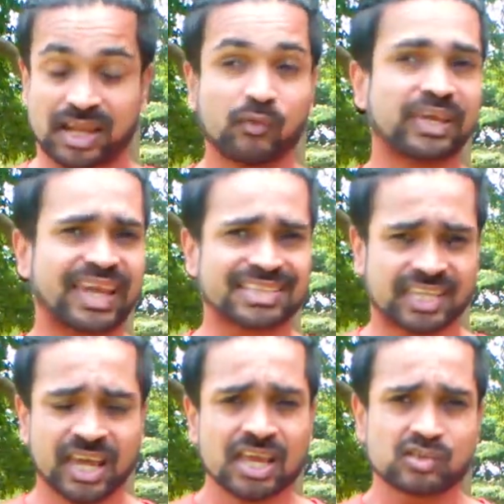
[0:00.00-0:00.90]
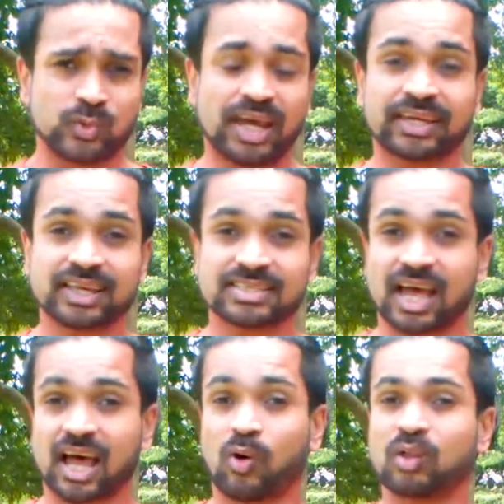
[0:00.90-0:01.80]
Now we can see Sri Lankans
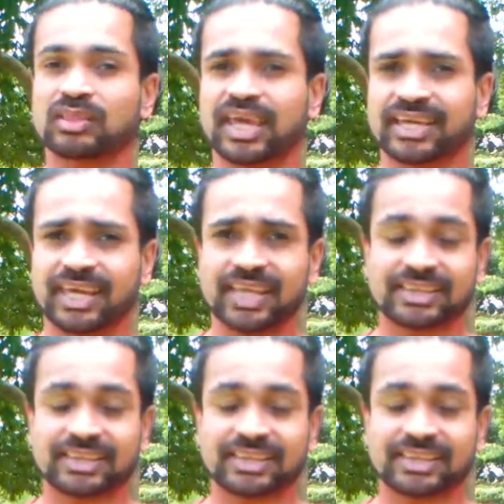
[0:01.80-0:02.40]
are on their gear,